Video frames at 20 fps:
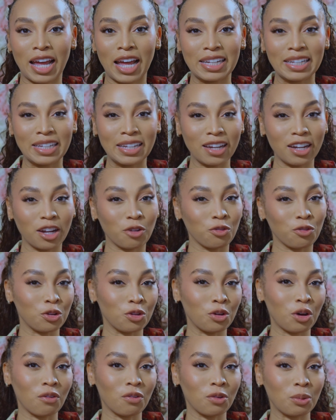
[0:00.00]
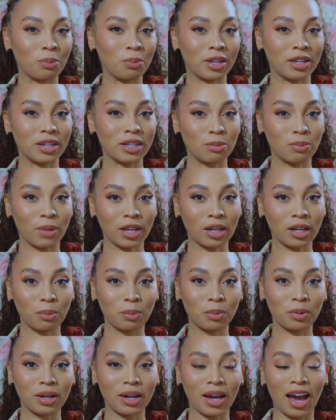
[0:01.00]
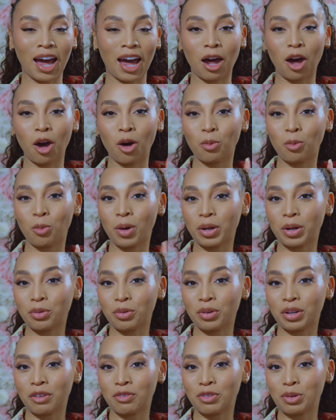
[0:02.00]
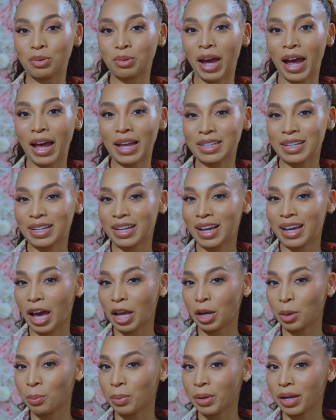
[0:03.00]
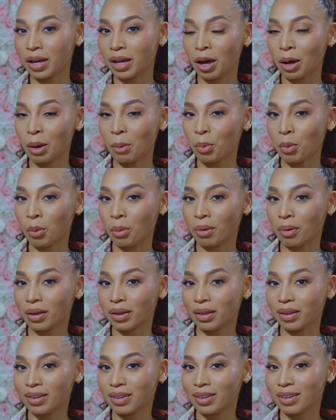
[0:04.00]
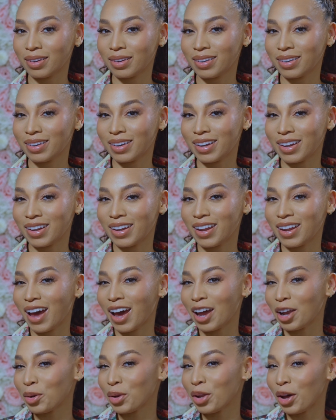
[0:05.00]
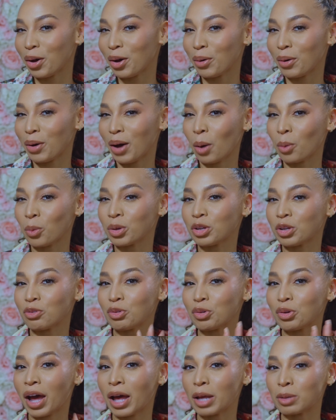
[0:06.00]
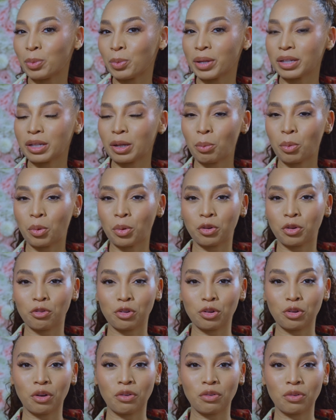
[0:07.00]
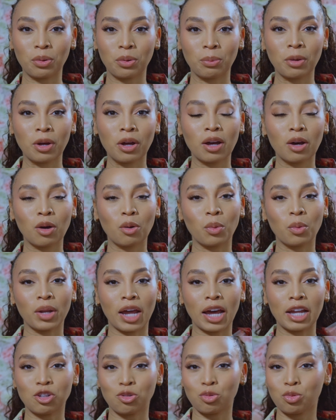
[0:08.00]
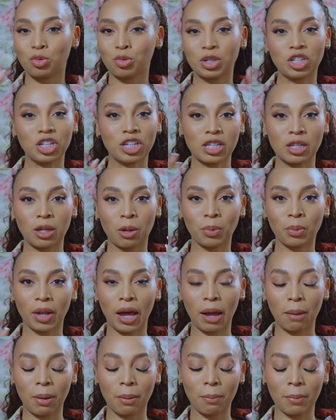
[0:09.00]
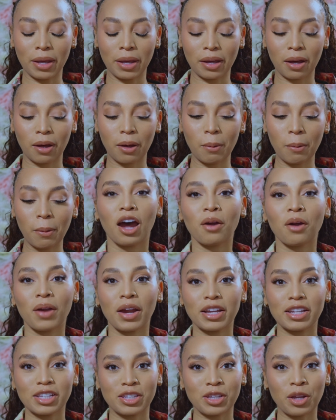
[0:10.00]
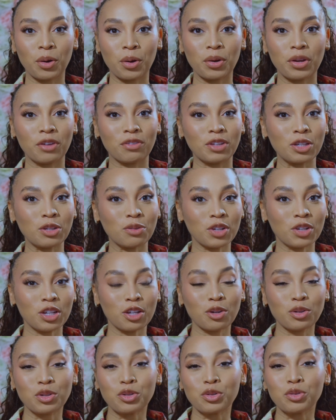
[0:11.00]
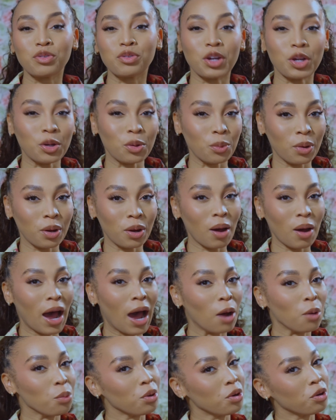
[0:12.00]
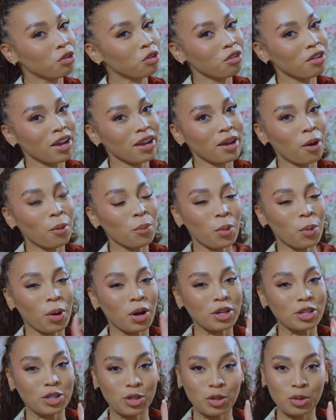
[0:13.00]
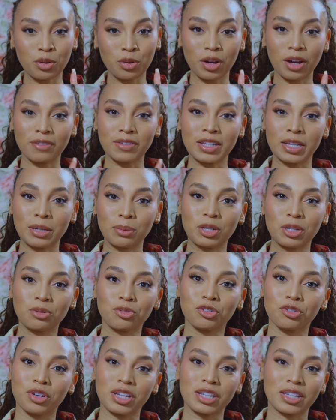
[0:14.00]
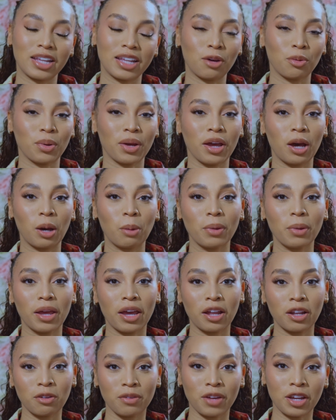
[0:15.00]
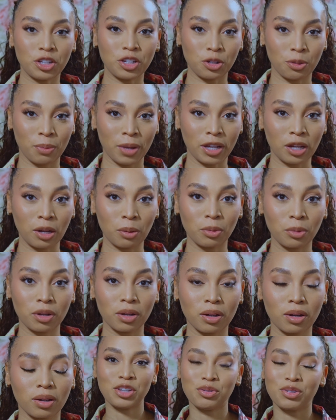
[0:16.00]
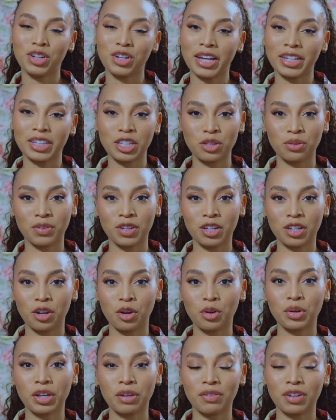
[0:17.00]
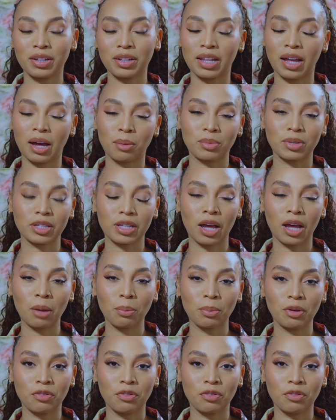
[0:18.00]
I did a few of them in this makeup look. I'm wondering if you guys can kind of pick up on I don't know. I wonder if you guys picked up on a few of them when I was just applying my makeup. Alright, so if this video do very well, I will create a part 2 of tips and tricks that will help elevate your makeup look. If you like this video, give it a thumbs up.